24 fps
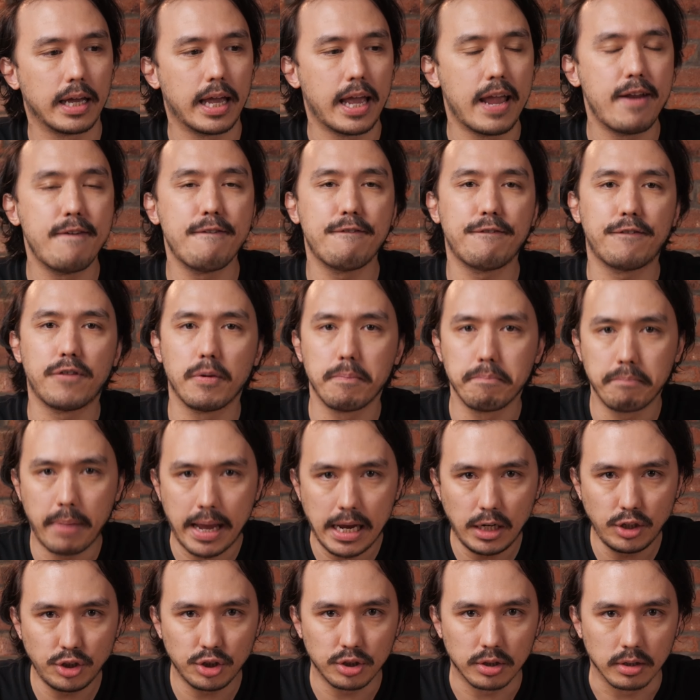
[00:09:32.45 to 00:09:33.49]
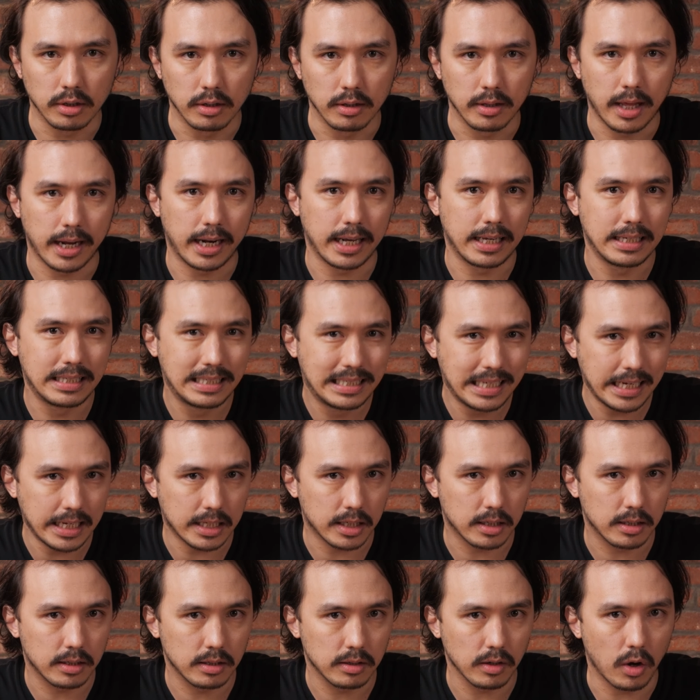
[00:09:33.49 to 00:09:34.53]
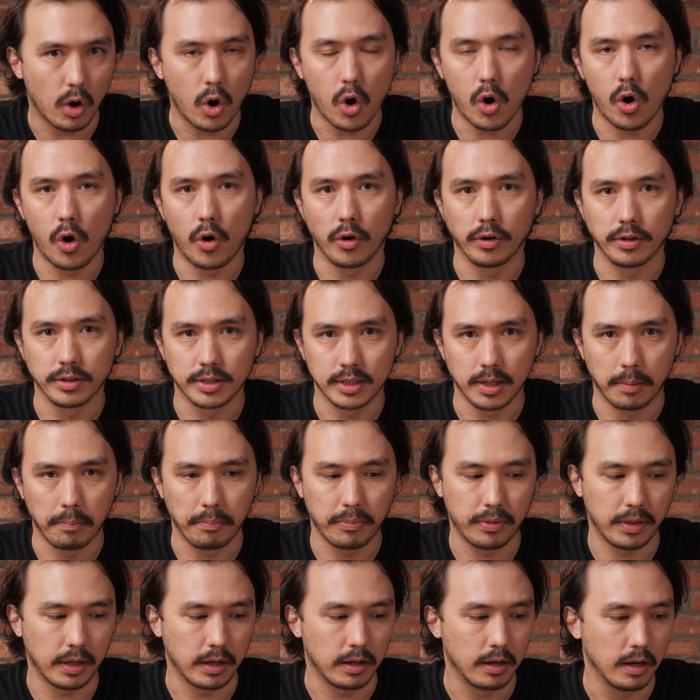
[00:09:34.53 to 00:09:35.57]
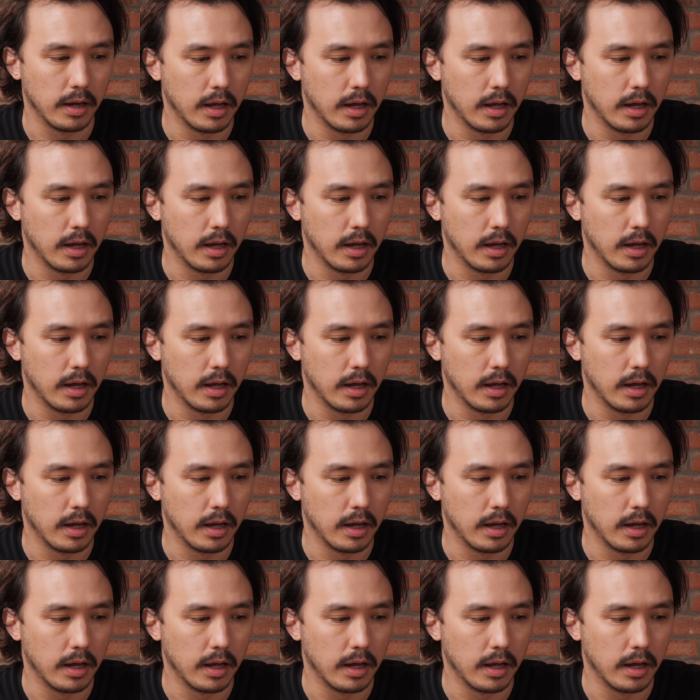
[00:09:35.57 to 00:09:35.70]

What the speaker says: information that exists on something?